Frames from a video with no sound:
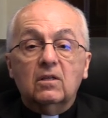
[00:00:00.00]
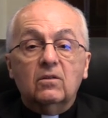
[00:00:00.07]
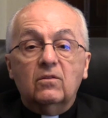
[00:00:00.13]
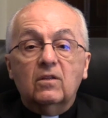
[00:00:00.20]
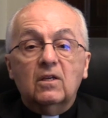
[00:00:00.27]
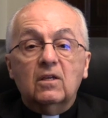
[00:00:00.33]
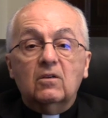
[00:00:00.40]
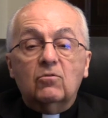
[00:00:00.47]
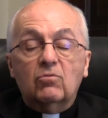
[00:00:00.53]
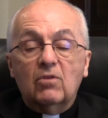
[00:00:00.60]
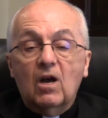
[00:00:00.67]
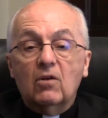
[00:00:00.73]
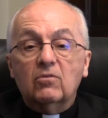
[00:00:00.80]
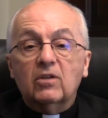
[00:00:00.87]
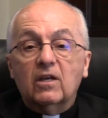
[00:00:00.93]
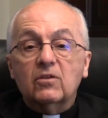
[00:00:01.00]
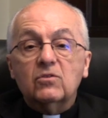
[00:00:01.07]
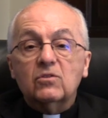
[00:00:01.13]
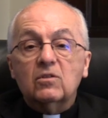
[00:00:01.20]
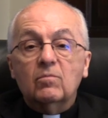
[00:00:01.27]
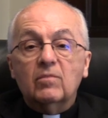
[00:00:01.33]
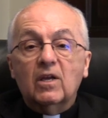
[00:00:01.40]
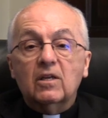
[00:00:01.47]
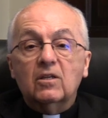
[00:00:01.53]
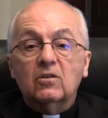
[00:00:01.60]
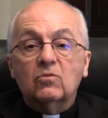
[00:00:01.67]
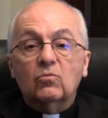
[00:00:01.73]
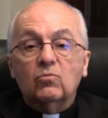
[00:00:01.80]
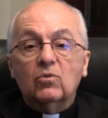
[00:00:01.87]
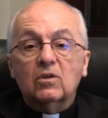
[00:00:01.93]
the crowd
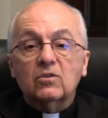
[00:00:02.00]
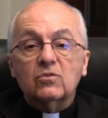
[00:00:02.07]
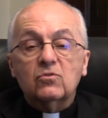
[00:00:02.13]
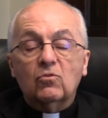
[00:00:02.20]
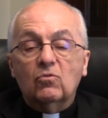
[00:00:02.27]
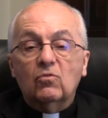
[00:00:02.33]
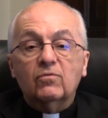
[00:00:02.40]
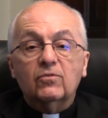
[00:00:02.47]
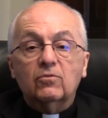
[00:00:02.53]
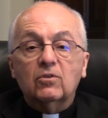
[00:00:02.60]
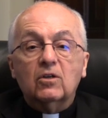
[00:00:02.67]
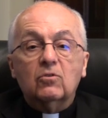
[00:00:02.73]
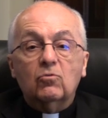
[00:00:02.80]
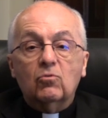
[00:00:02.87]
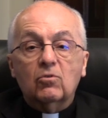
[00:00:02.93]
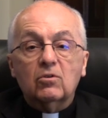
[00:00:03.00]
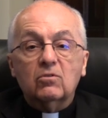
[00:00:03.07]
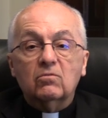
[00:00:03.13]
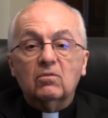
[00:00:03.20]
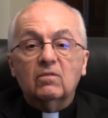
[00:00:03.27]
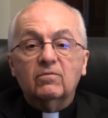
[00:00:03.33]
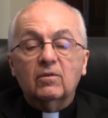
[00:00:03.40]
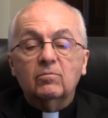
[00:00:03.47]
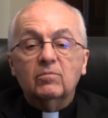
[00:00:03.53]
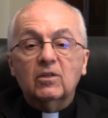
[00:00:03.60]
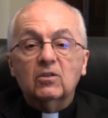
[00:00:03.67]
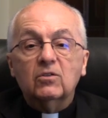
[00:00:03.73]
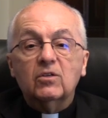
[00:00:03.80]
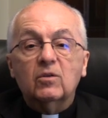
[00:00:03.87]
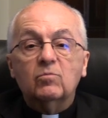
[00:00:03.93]
estimated was over
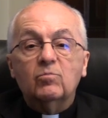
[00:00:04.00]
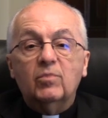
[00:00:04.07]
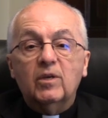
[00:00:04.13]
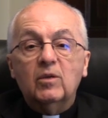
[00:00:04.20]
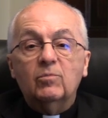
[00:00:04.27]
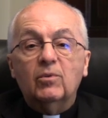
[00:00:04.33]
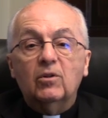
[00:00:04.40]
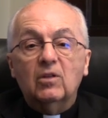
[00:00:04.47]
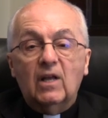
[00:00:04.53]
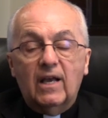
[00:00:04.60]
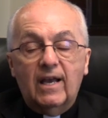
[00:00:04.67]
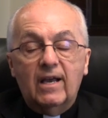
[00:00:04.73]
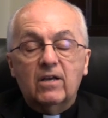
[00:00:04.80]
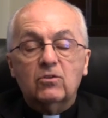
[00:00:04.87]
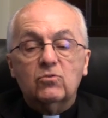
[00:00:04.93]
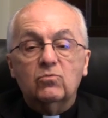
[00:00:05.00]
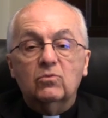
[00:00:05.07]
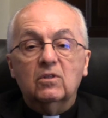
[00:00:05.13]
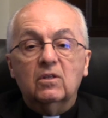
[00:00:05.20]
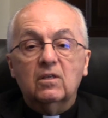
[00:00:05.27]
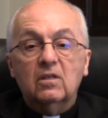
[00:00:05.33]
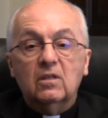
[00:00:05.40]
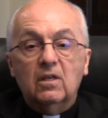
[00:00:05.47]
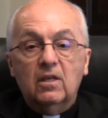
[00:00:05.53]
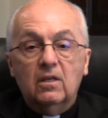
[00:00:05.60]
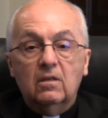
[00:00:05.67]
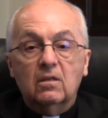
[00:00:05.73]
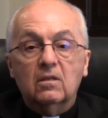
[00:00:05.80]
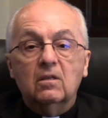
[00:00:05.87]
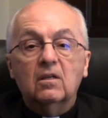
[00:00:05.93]
250,000 people actually
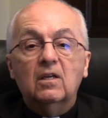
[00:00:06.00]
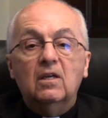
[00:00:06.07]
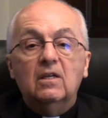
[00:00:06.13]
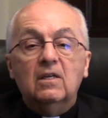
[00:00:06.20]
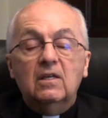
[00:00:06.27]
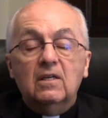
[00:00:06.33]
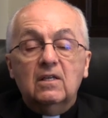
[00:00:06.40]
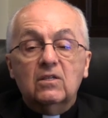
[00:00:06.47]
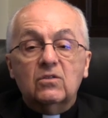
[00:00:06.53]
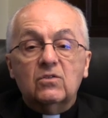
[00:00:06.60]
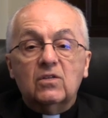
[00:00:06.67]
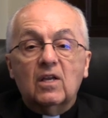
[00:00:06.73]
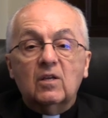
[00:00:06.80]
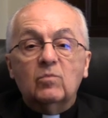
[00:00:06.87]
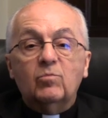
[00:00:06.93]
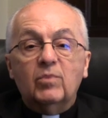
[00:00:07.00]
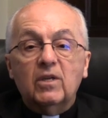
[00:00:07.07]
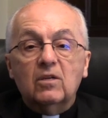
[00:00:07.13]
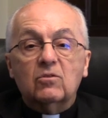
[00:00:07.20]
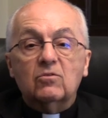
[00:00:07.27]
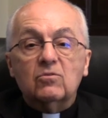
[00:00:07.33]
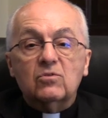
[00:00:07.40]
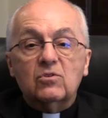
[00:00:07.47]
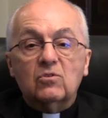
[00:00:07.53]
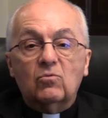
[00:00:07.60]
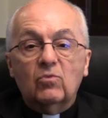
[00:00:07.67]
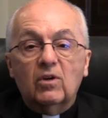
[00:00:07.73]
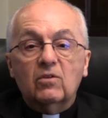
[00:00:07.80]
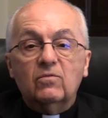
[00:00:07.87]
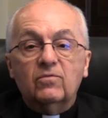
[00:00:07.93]
in St. Peter's
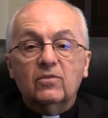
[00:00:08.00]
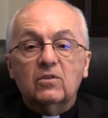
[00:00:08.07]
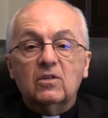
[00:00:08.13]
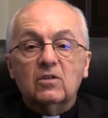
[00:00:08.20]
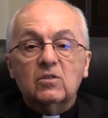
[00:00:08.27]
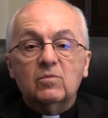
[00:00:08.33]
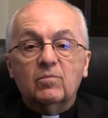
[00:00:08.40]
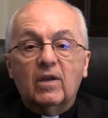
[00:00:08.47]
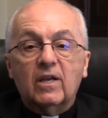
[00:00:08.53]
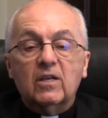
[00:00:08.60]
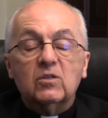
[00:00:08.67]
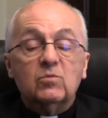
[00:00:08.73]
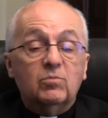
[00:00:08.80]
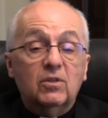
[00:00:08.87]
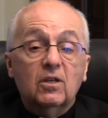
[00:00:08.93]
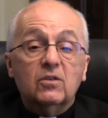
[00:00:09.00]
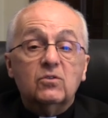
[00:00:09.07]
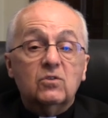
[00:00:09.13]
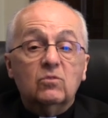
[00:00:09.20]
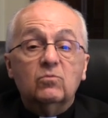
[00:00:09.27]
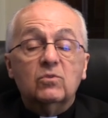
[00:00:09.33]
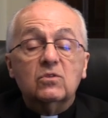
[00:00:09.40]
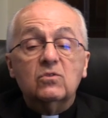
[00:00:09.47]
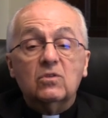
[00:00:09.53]
Square for this Mass. Plus it was